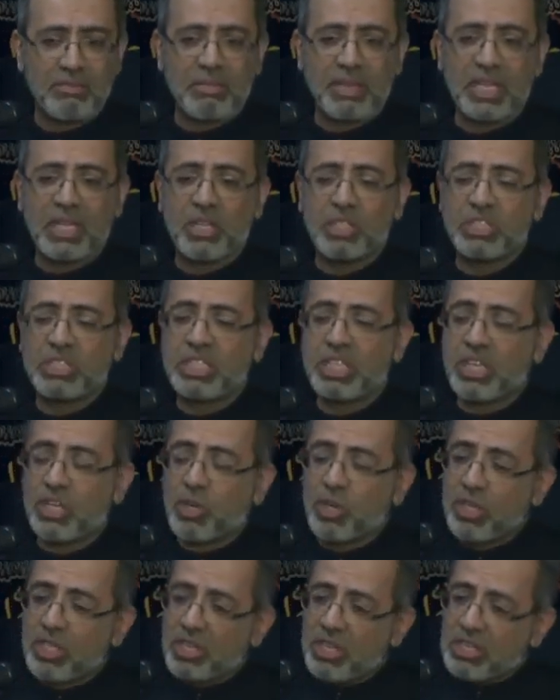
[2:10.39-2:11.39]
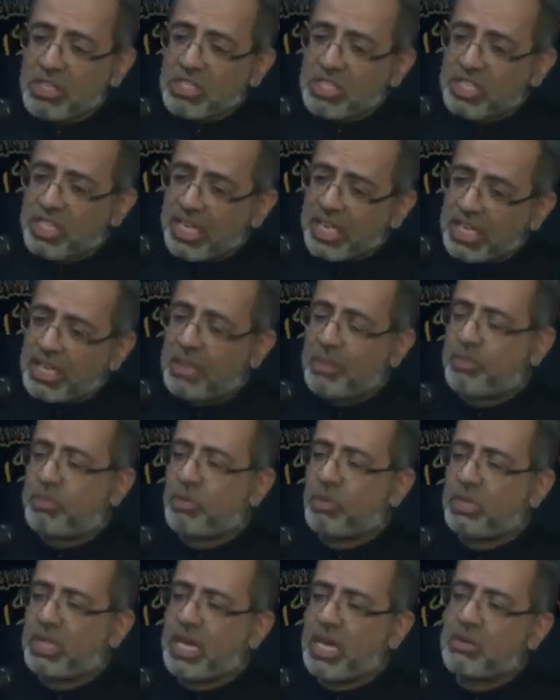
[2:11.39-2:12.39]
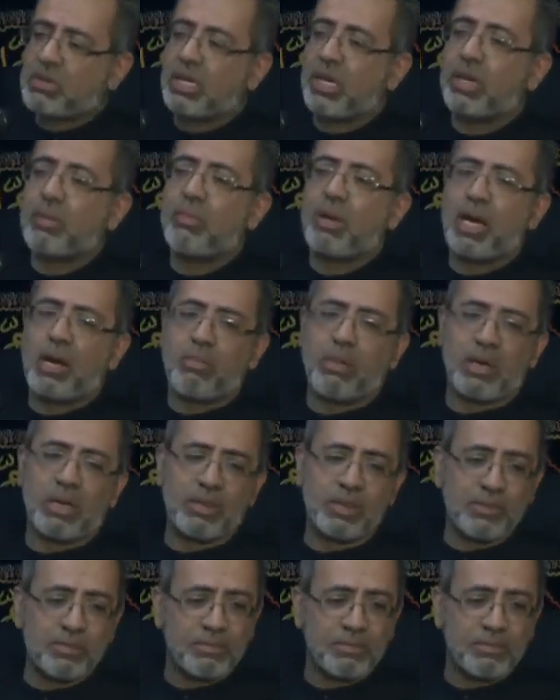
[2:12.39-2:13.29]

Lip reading: because she could not sleep without her Baba.